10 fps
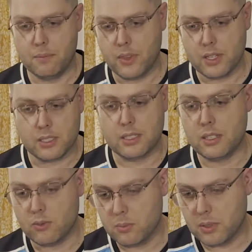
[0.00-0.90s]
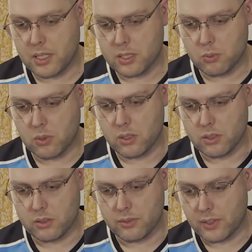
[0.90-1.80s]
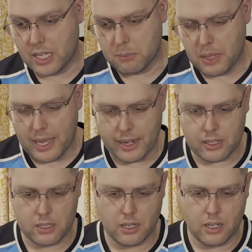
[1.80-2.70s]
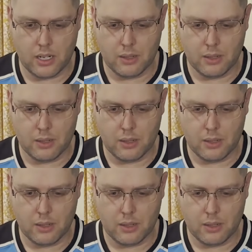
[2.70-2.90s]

Things I didn't replace were the flyback,